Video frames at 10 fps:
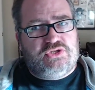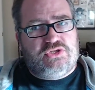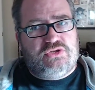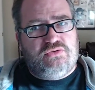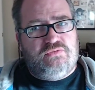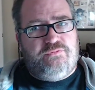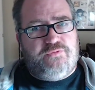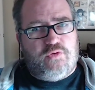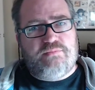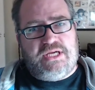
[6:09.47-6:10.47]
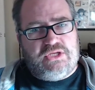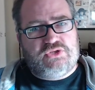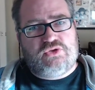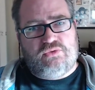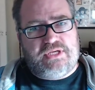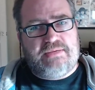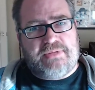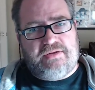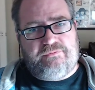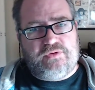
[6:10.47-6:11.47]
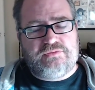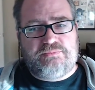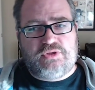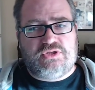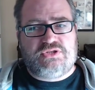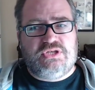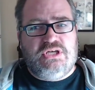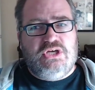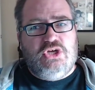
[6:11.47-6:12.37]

to filmmakers talking about films, because